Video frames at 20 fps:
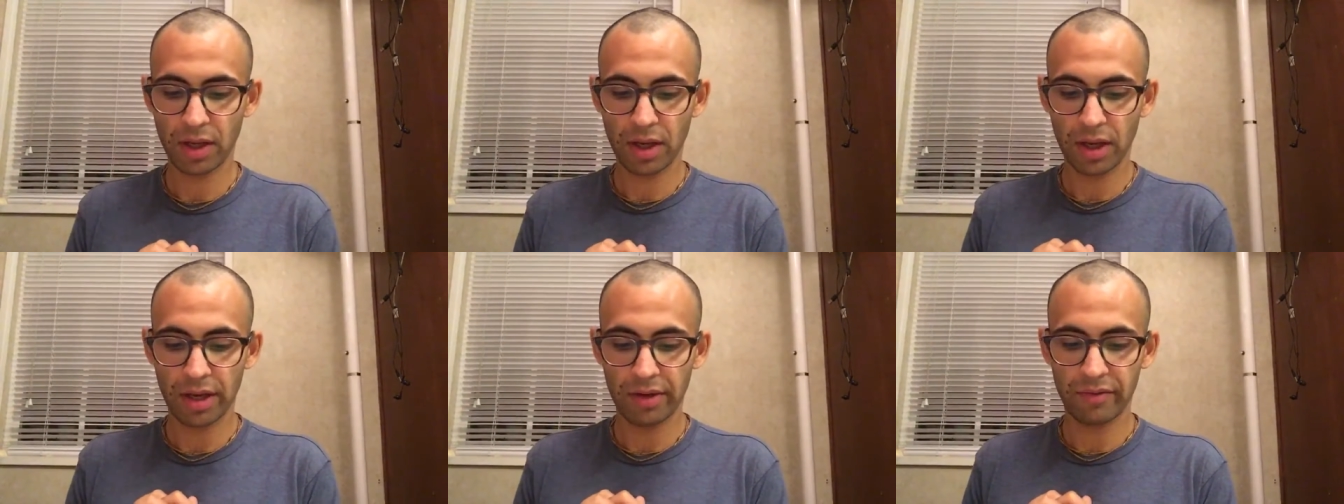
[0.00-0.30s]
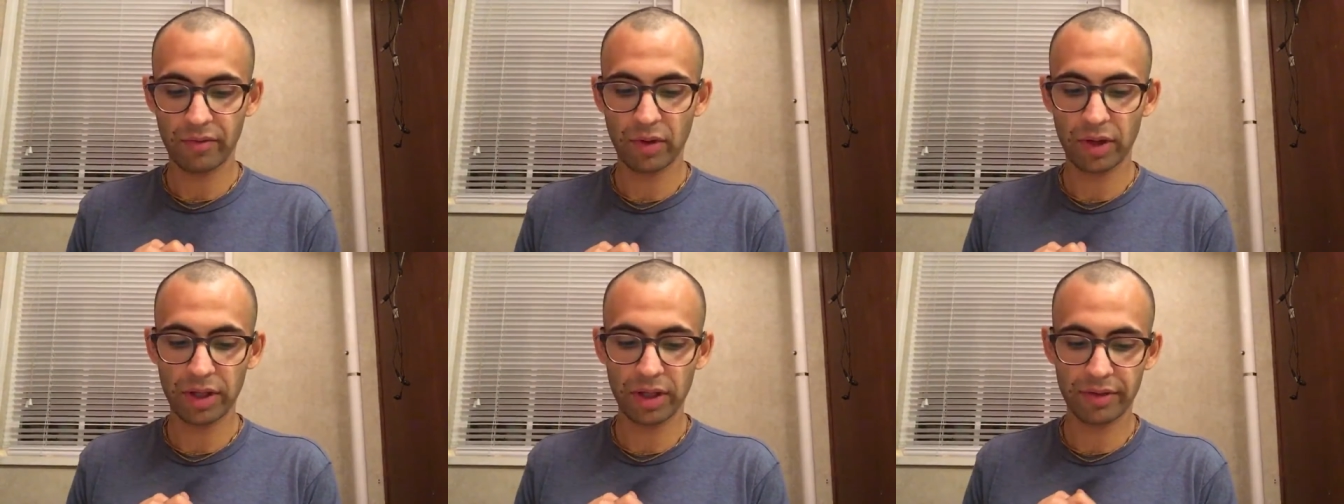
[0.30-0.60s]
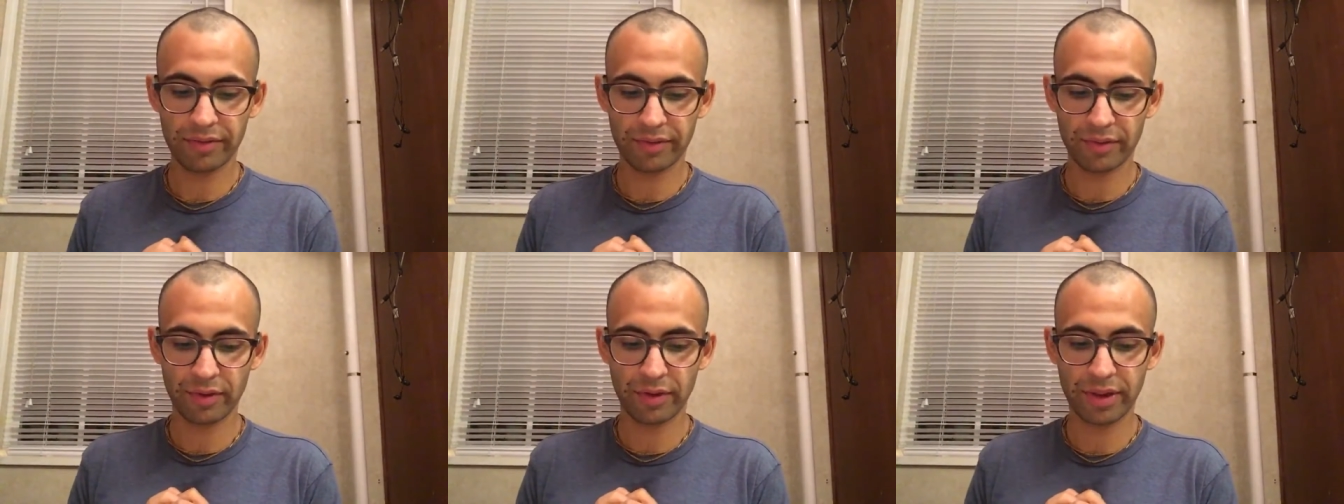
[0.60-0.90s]
If one
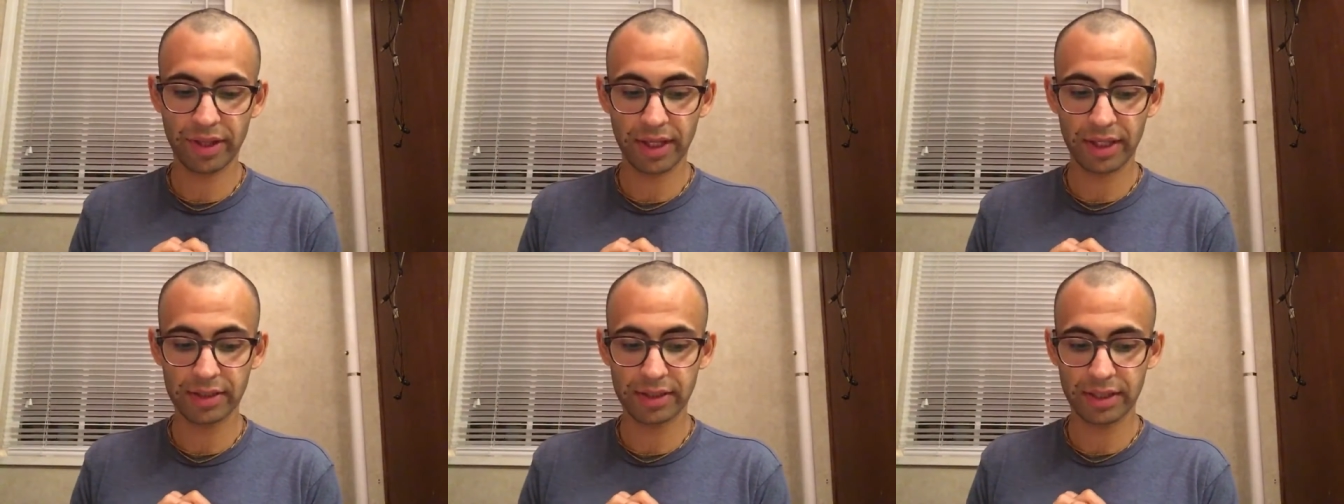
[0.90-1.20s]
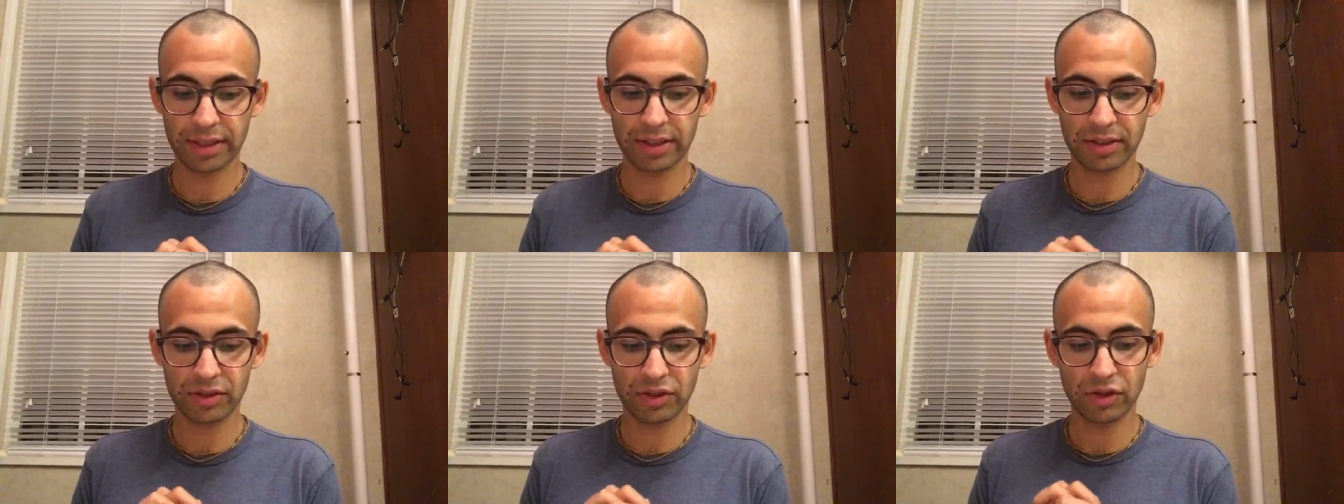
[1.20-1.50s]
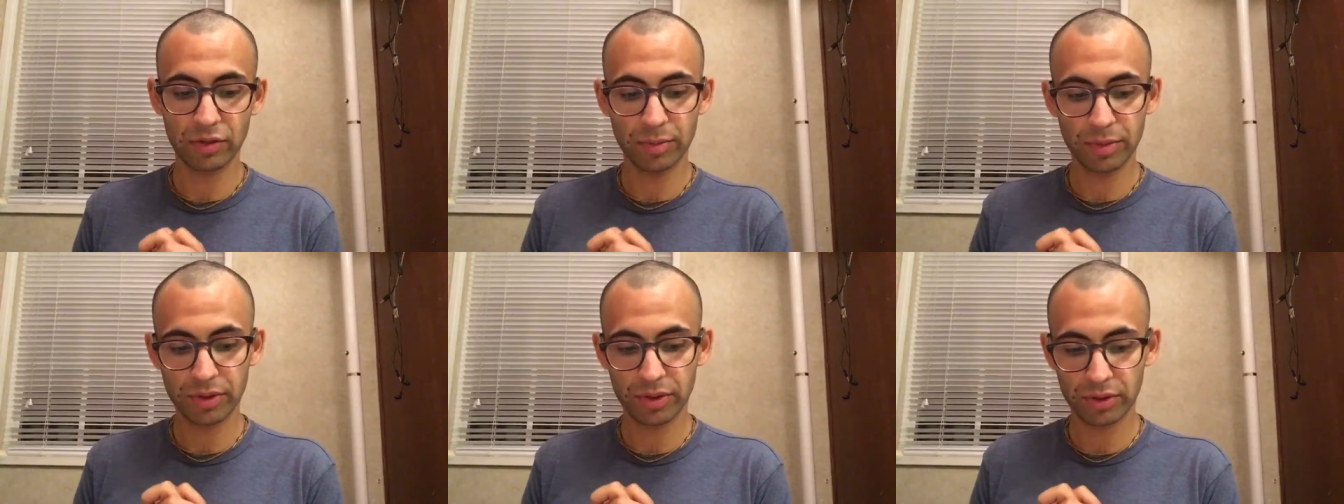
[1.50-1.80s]
therefore thinks that the
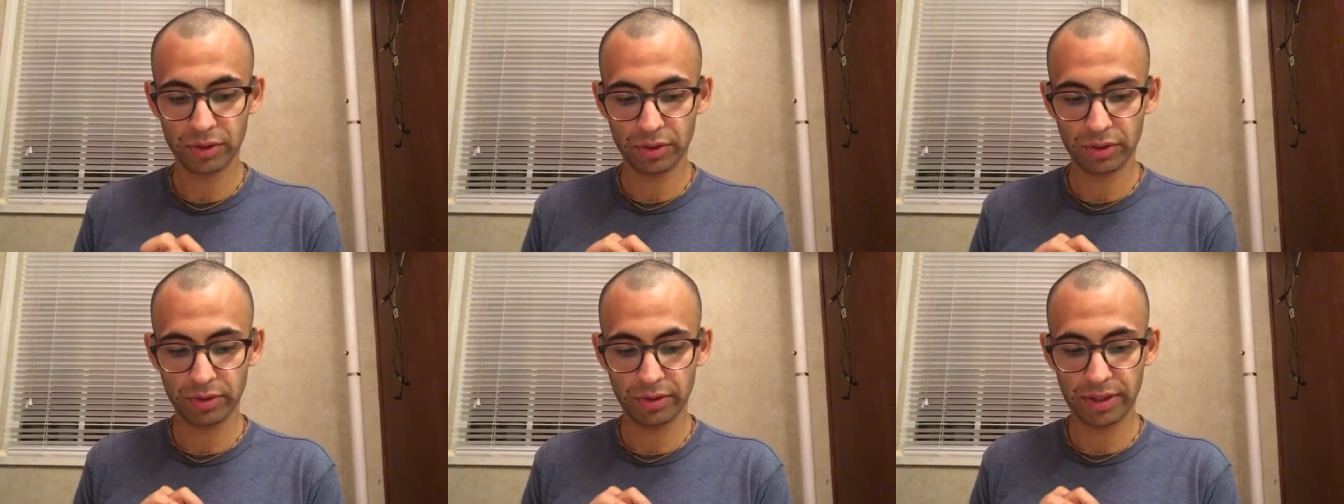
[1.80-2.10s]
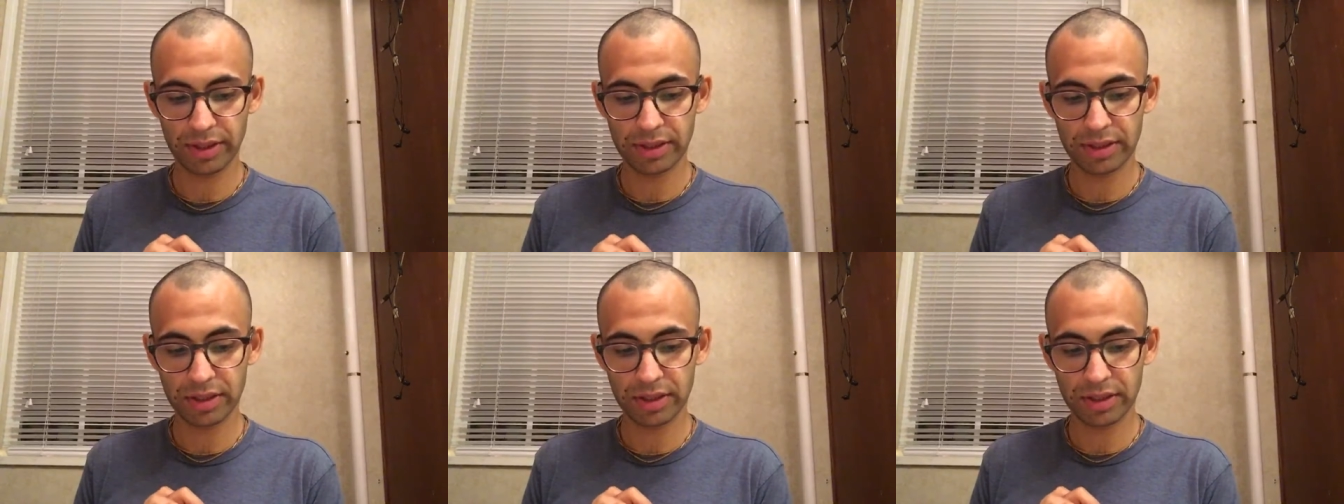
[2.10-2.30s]
Supersoul is